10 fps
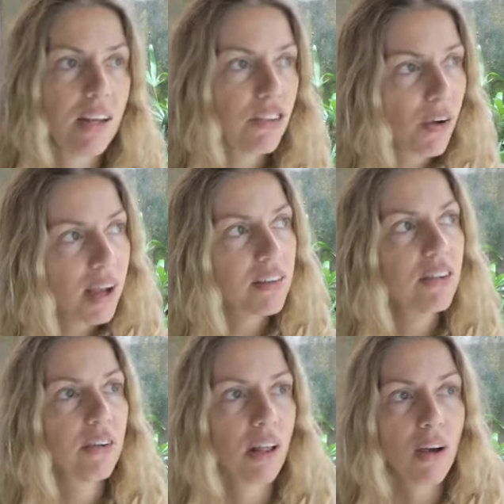And try and
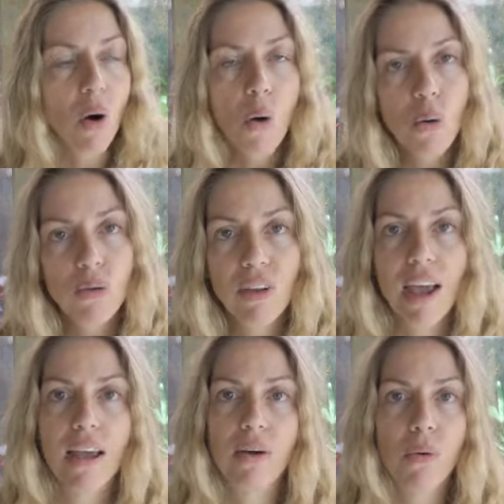do like a whole
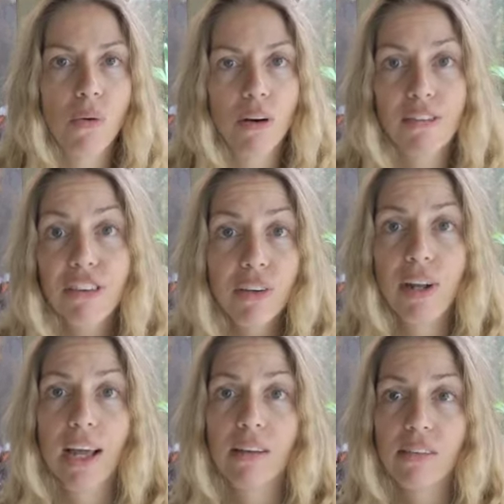day or a few
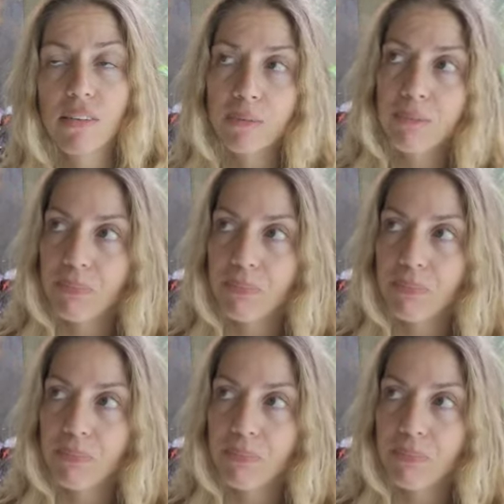days,